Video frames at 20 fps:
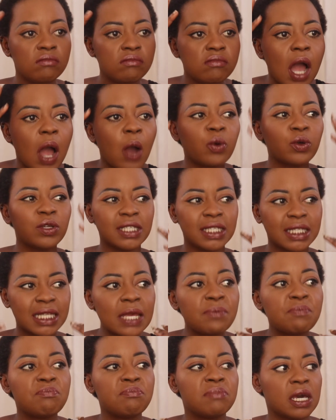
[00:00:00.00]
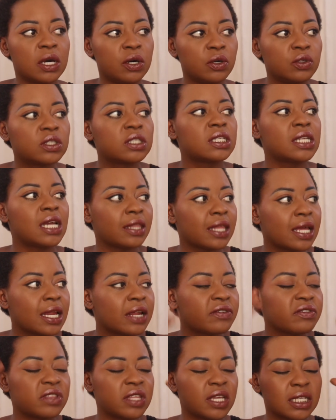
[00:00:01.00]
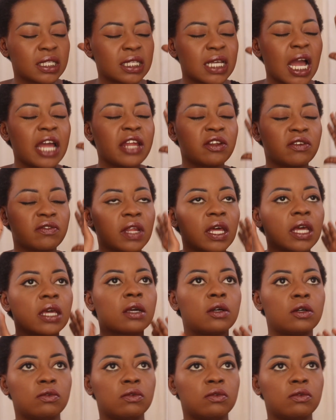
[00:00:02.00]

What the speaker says: I wouldn't say melt. Now that everything has kind of like